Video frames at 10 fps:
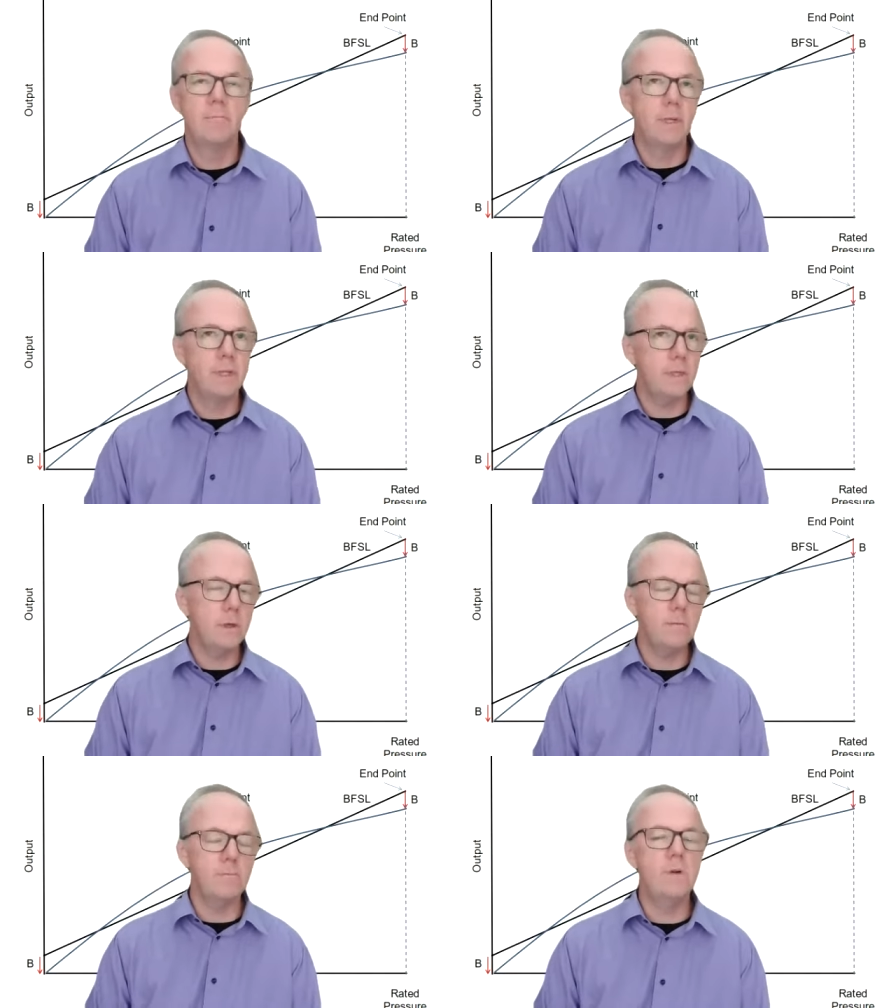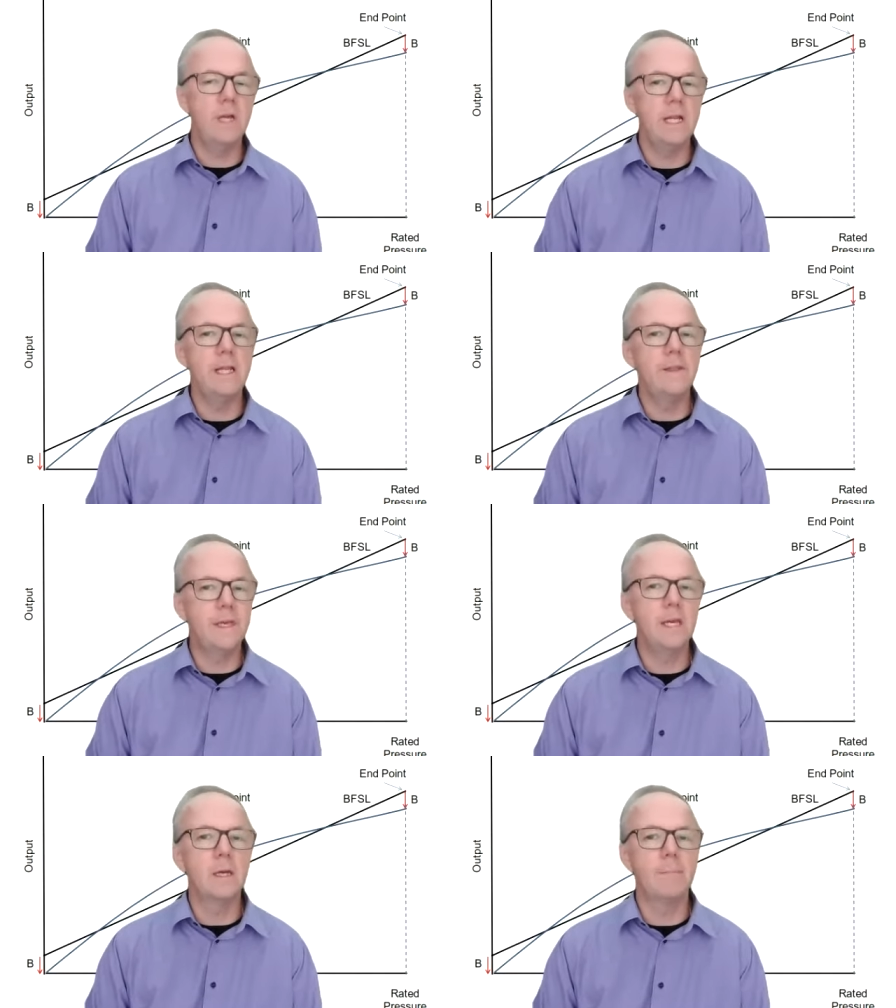But they don't really
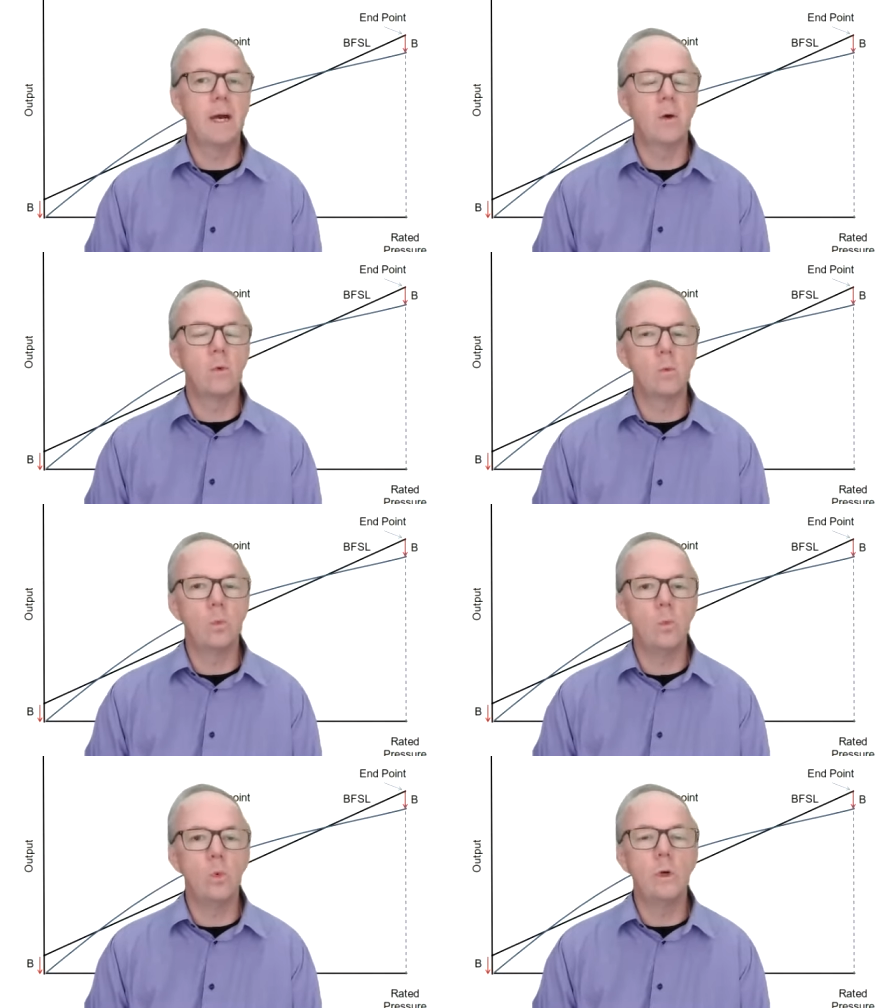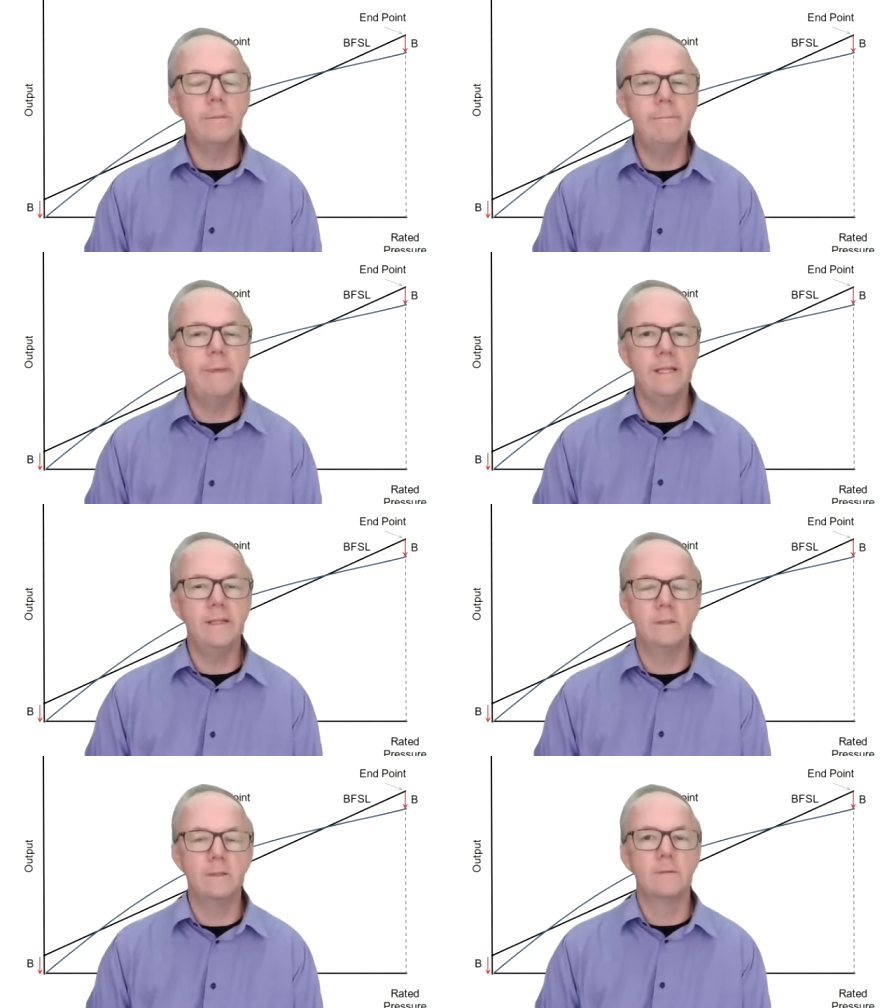think about what it
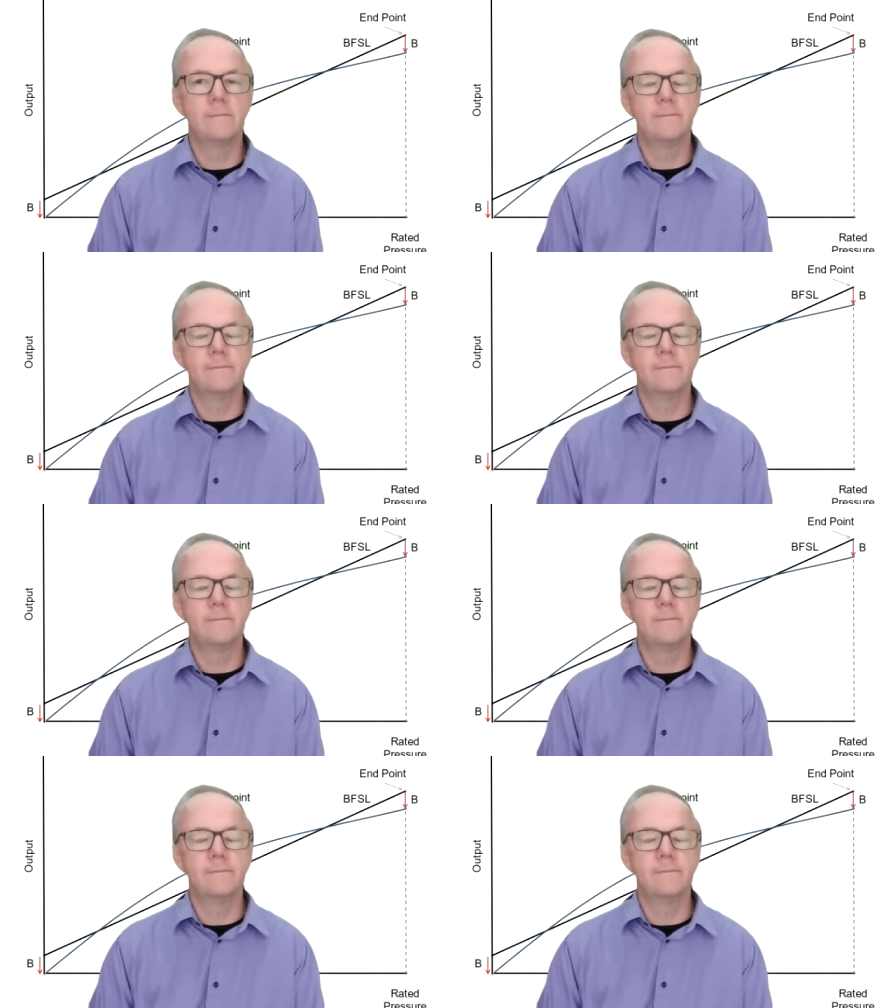means,